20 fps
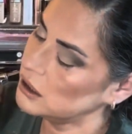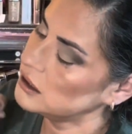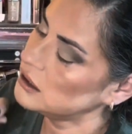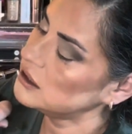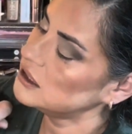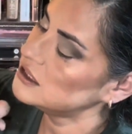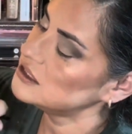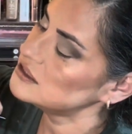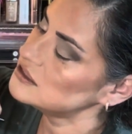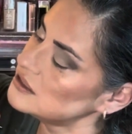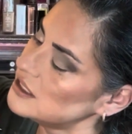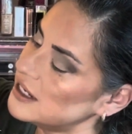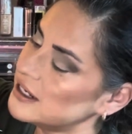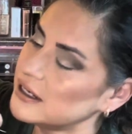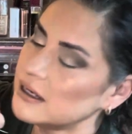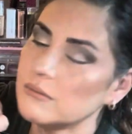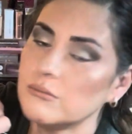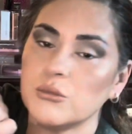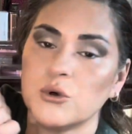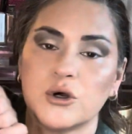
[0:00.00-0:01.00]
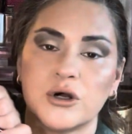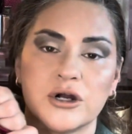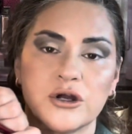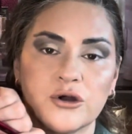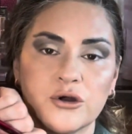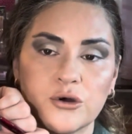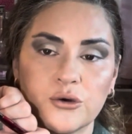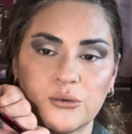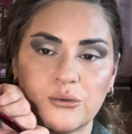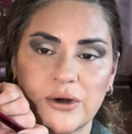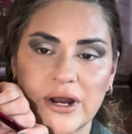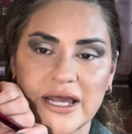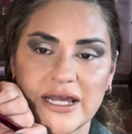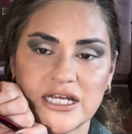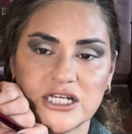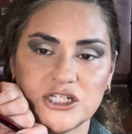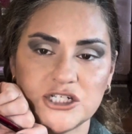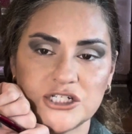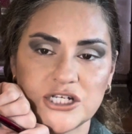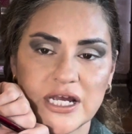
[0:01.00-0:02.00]
this like more gray
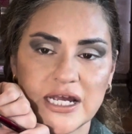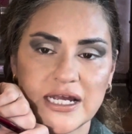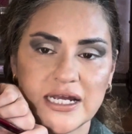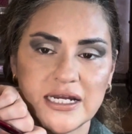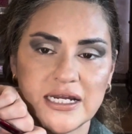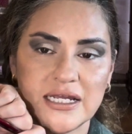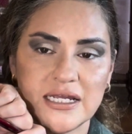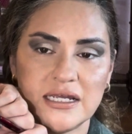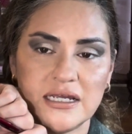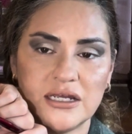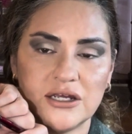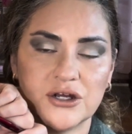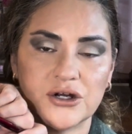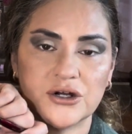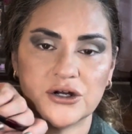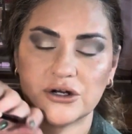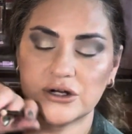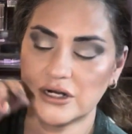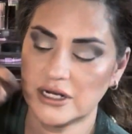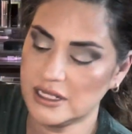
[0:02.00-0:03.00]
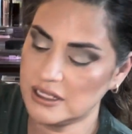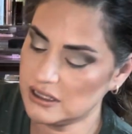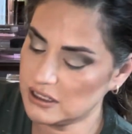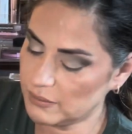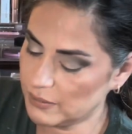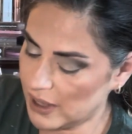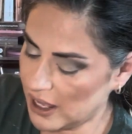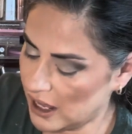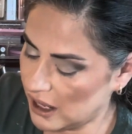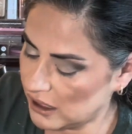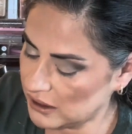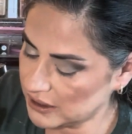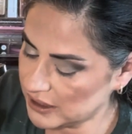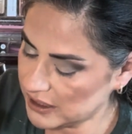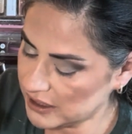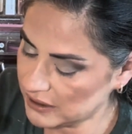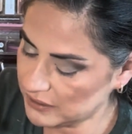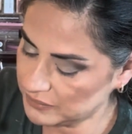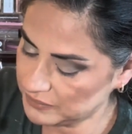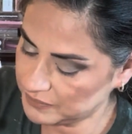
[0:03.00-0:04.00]
shade here in the
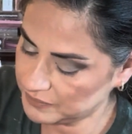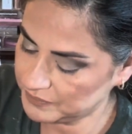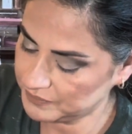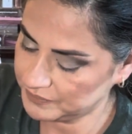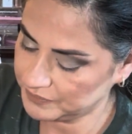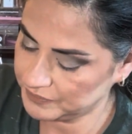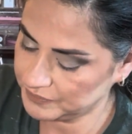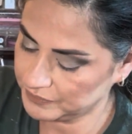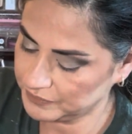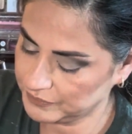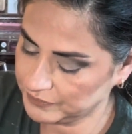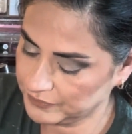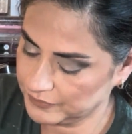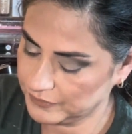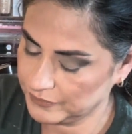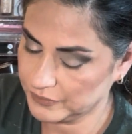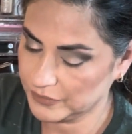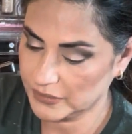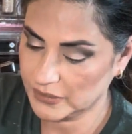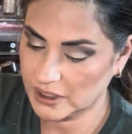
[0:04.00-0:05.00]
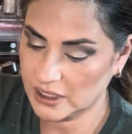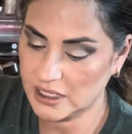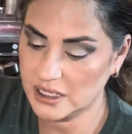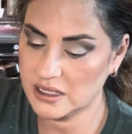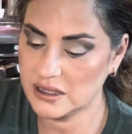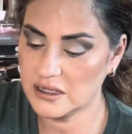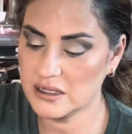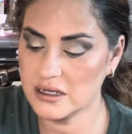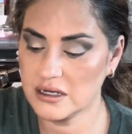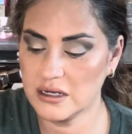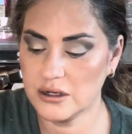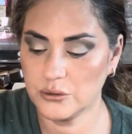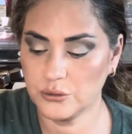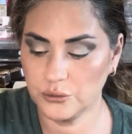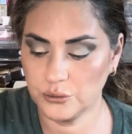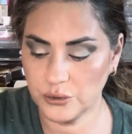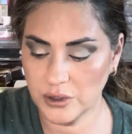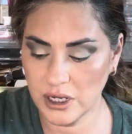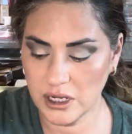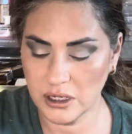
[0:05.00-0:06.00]
palette in
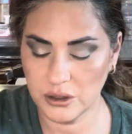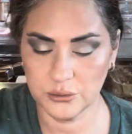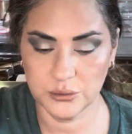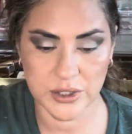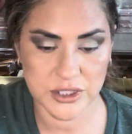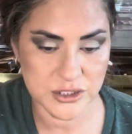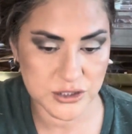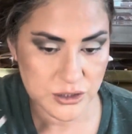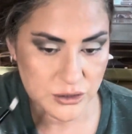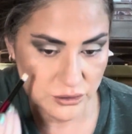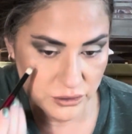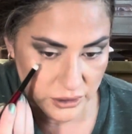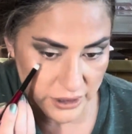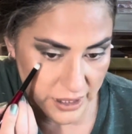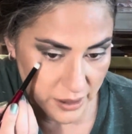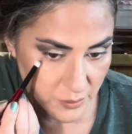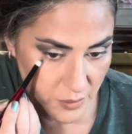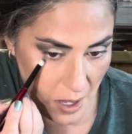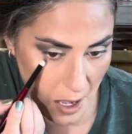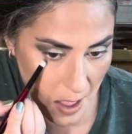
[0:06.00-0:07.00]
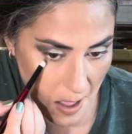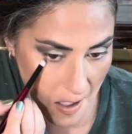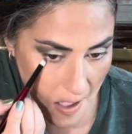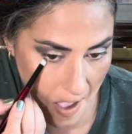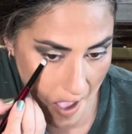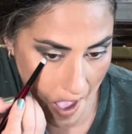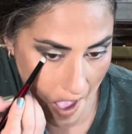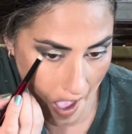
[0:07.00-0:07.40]
the uh, Retro Glam palette.